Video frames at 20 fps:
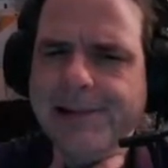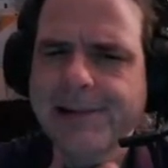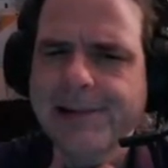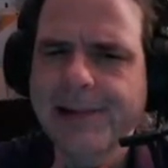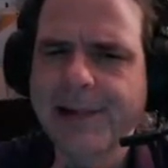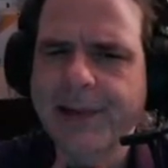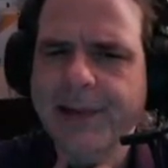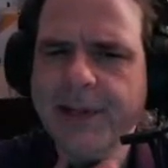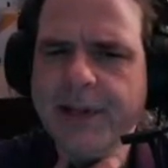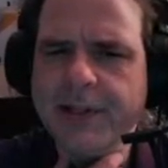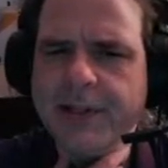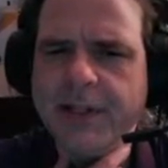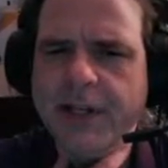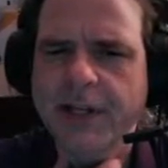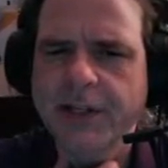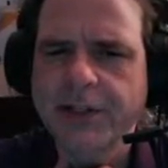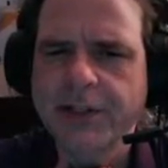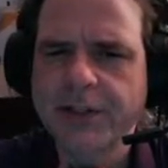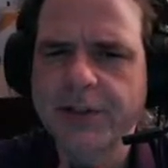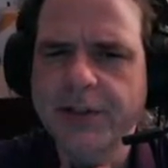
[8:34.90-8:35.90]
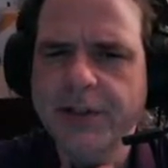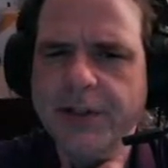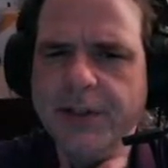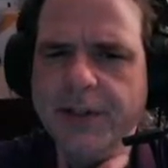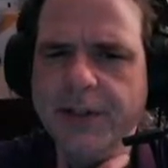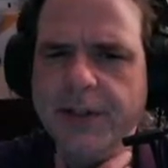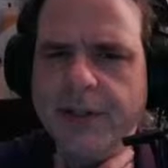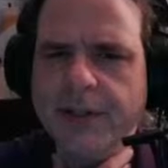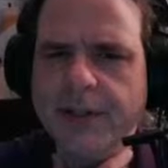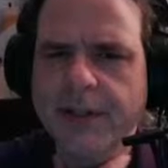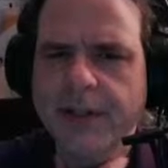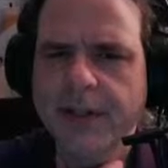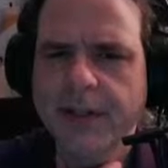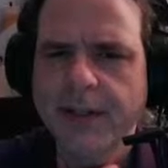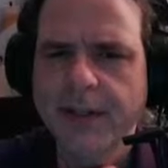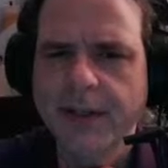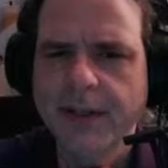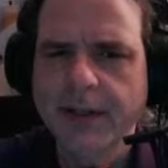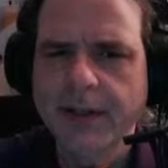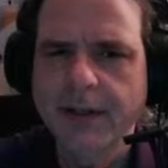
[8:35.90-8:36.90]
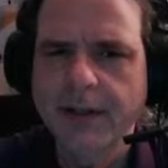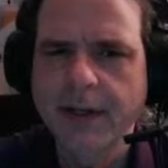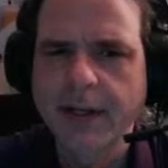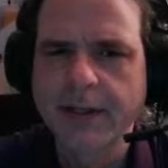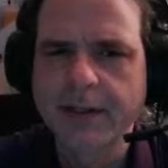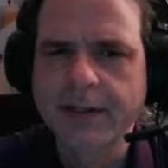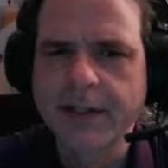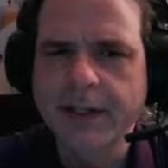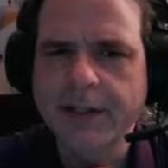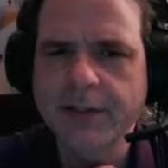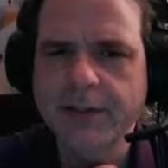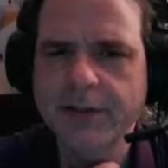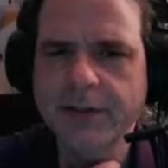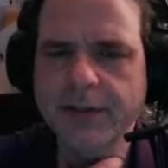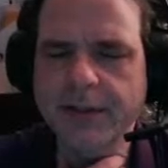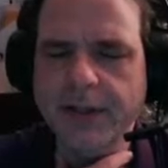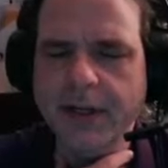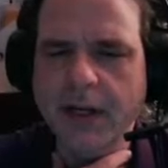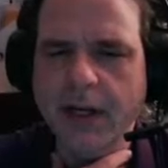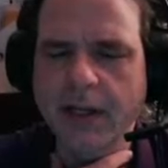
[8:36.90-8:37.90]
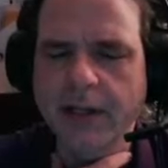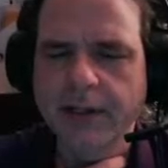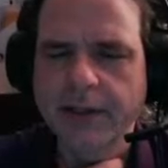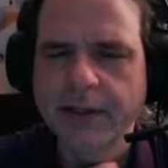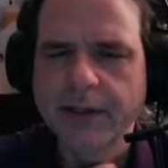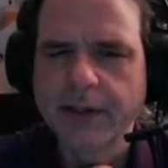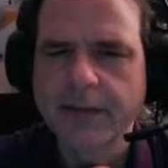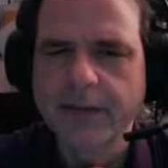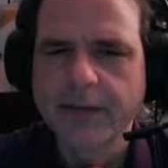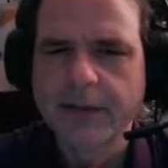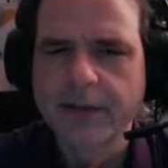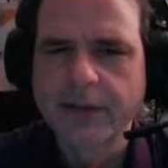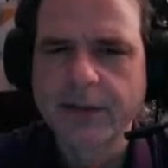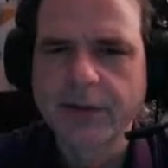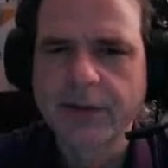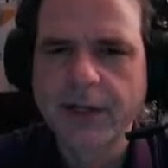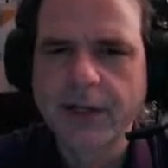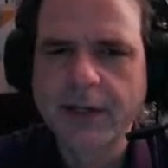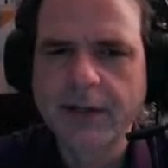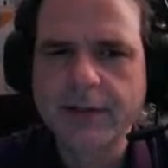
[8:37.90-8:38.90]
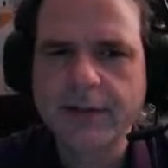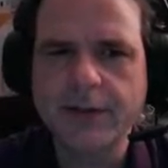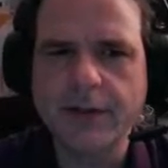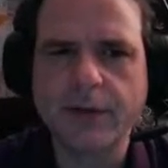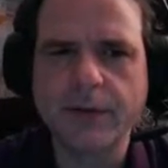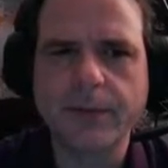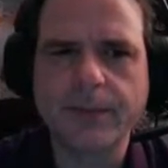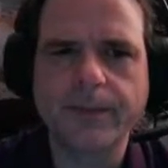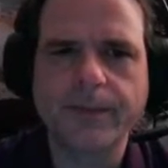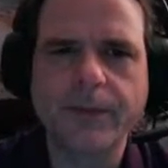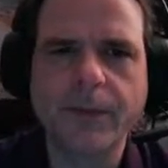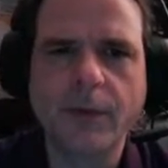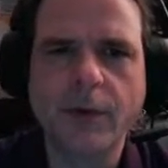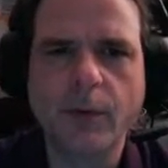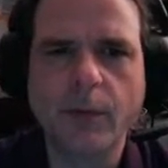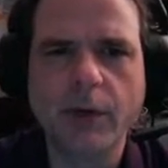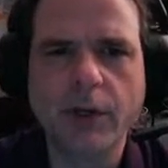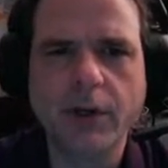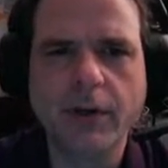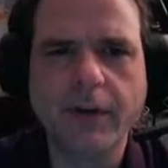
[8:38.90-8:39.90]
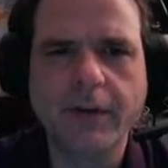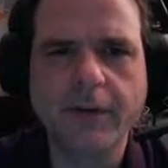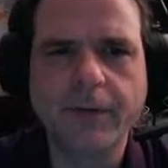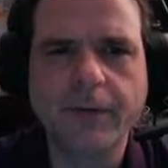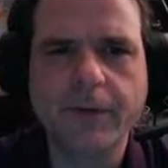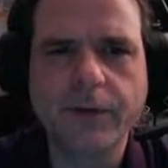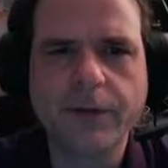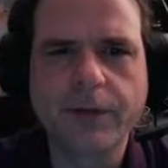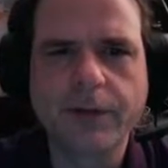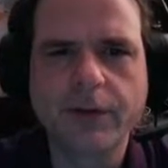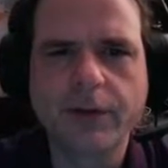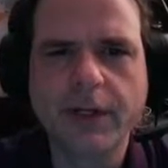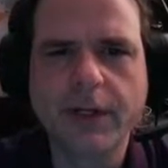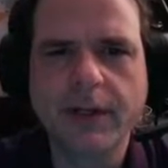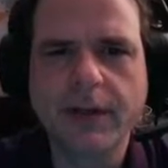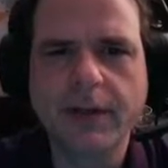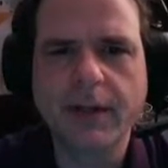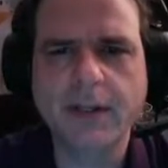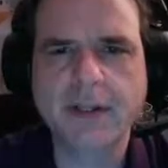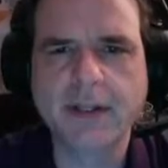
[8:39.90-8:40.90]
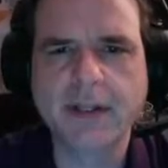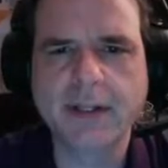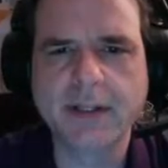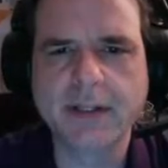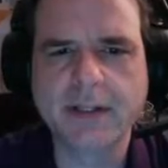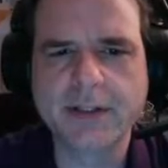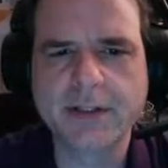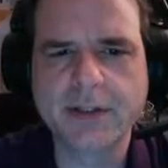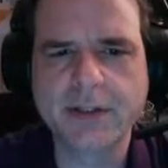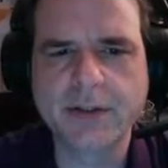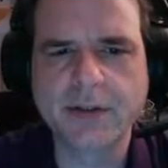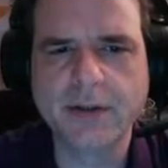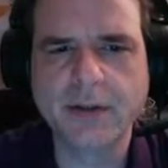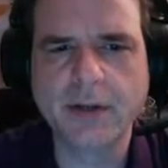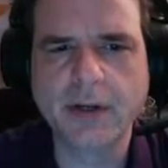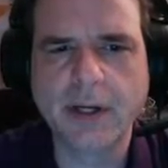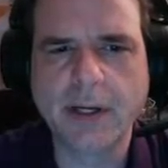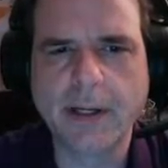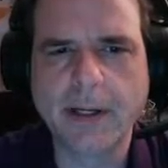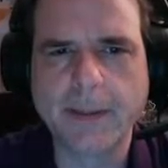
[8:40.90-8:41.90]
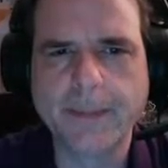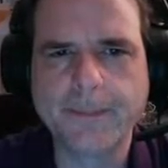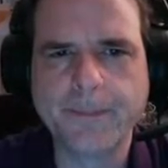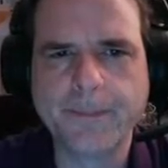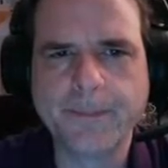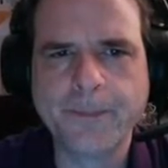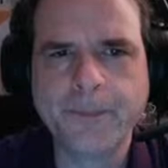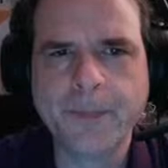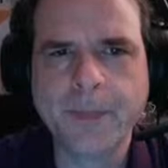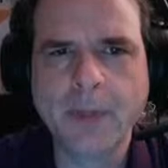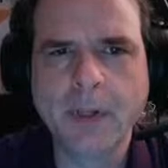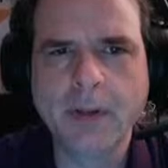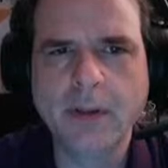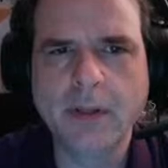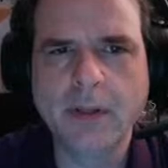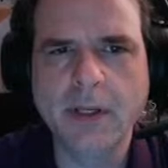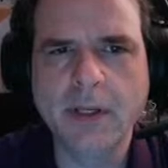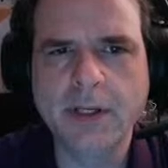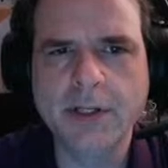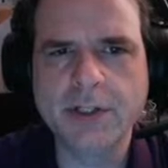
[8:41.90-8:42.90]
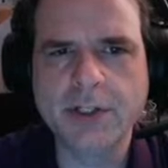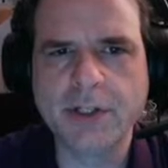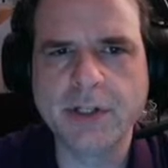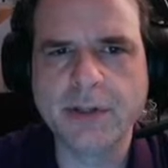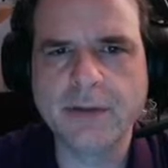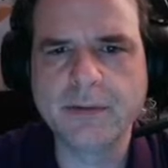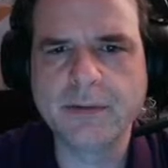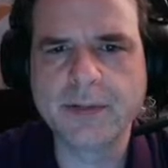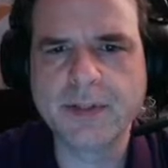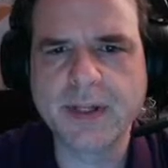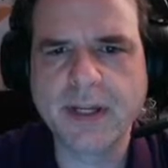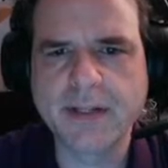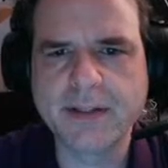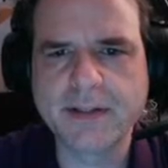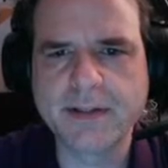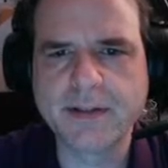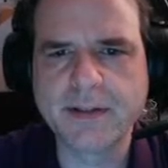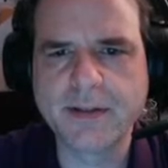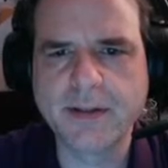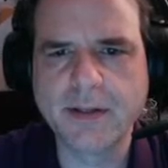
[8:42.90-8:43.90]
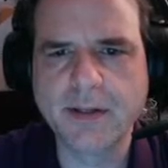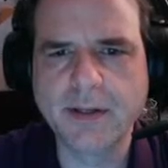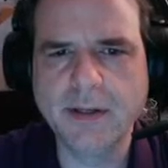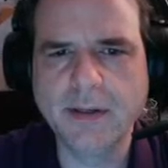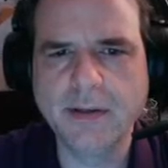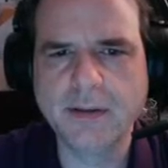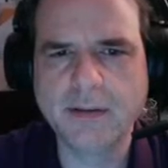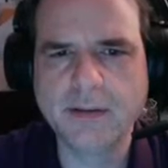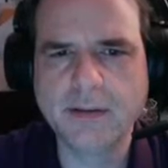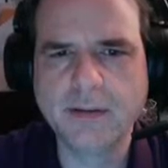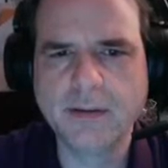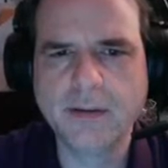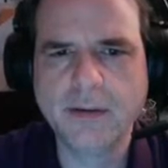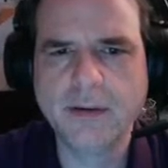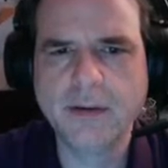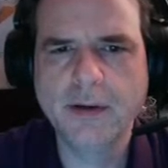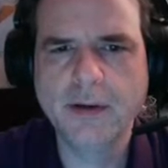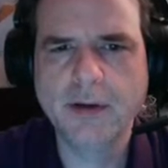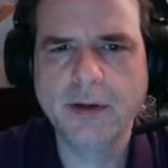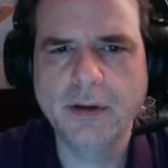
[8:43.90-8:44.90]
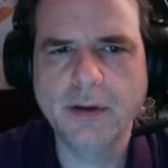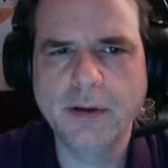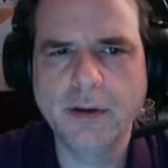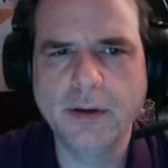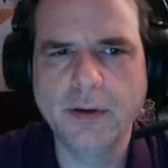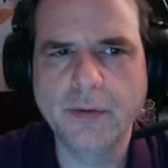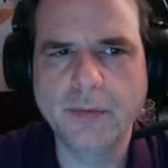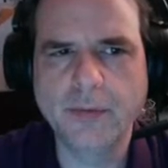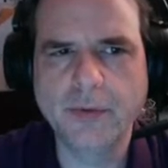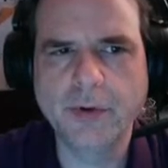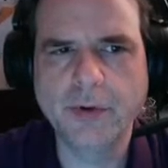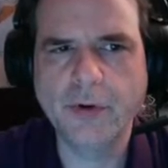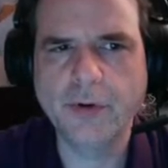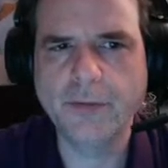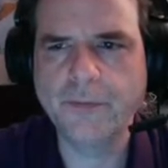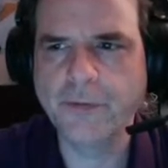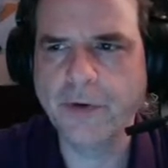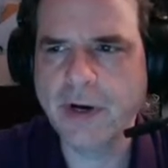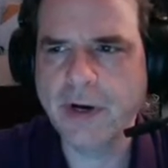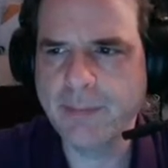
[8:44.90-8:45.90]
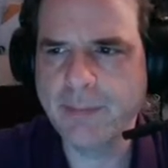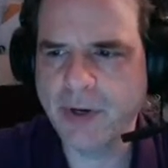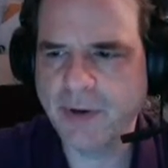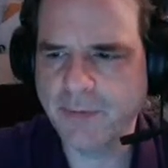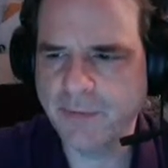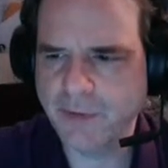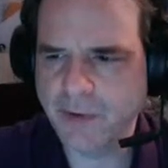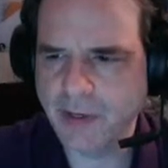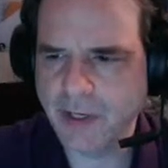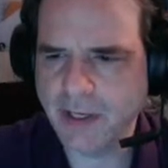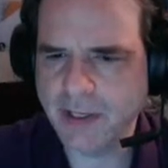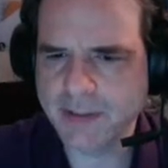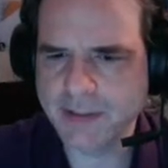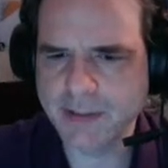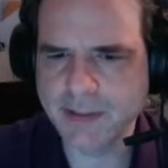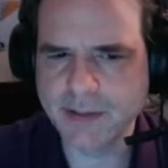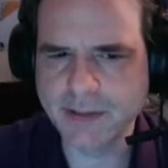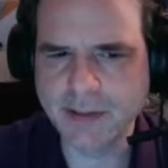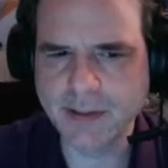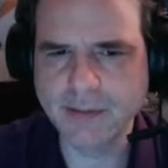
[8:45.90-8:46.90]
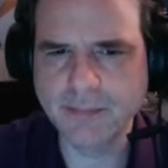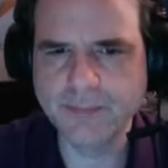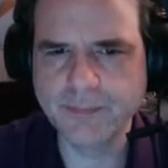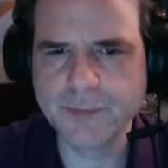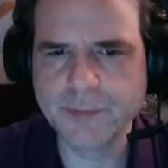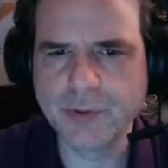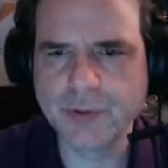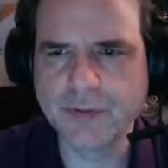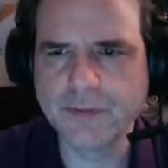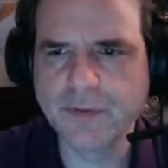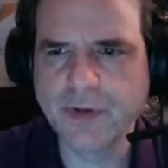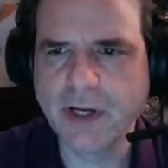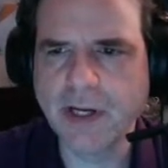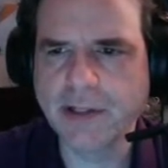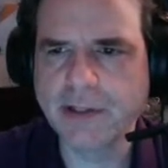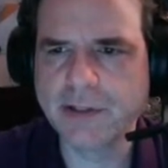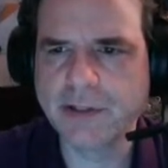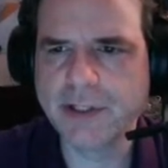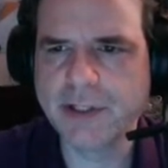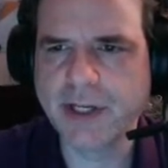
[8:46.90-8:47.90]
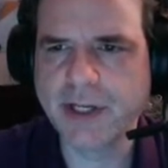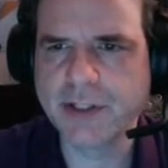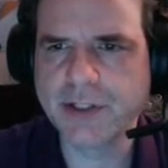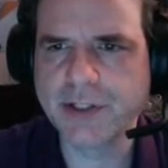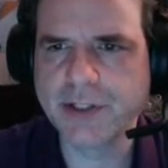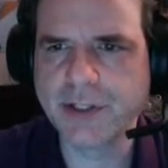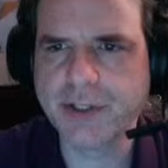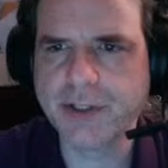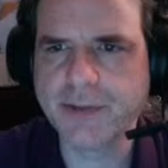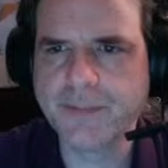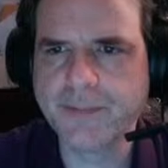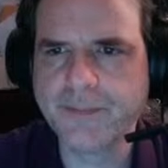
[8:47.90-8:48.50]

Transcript: I think texture is the color of the screen. So when you have a full screen like this, the engine sets the the whole frame buffer has a sort of color texture,